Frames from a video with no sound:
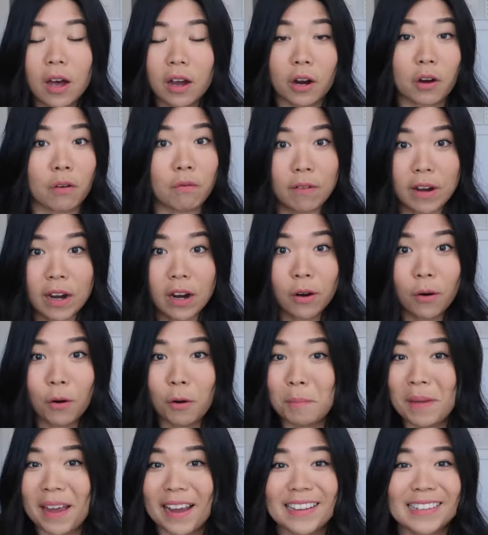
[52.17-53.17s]
career
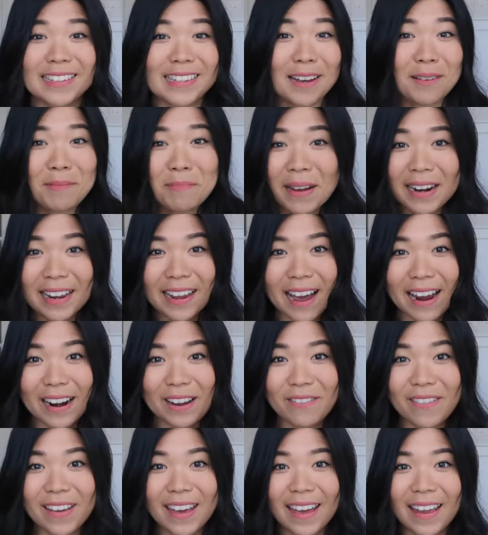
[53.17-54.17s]
or make some money out
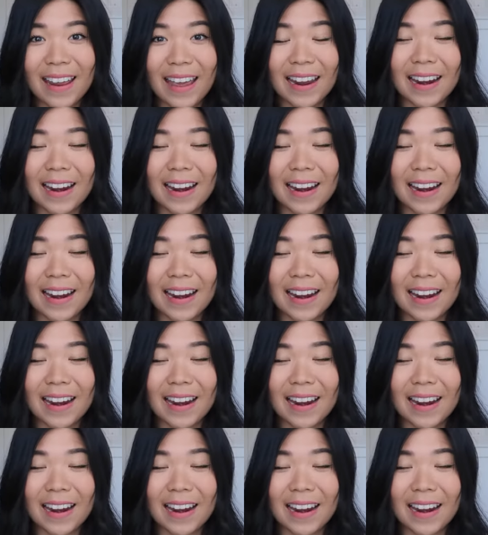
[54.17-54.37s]
of it.